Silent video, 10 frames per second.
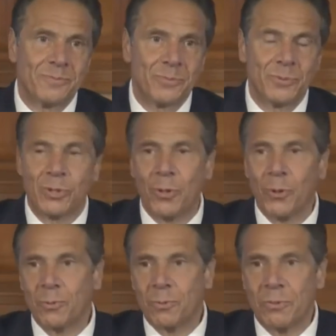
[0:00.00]

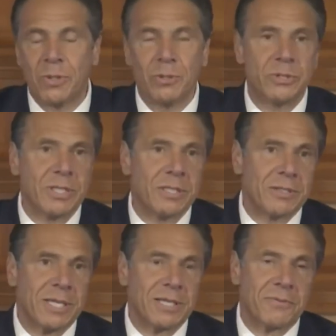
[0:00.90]
So you still
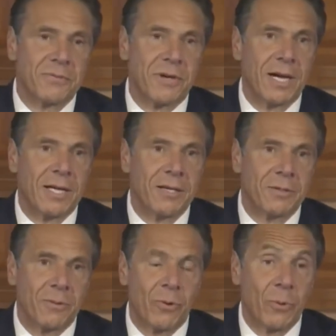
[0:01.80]
get the fine
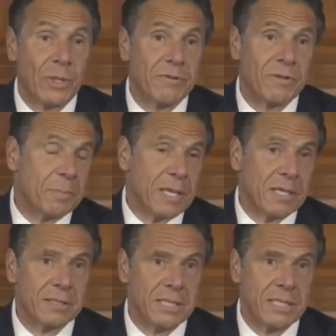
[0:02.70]
or whatever the
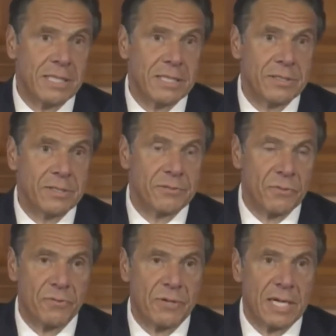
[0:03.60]
penalty is for
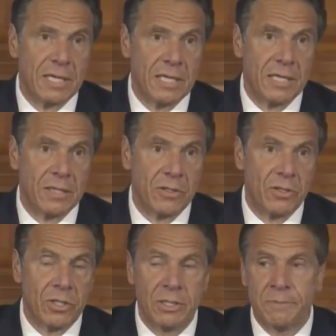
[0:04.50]
violating the law.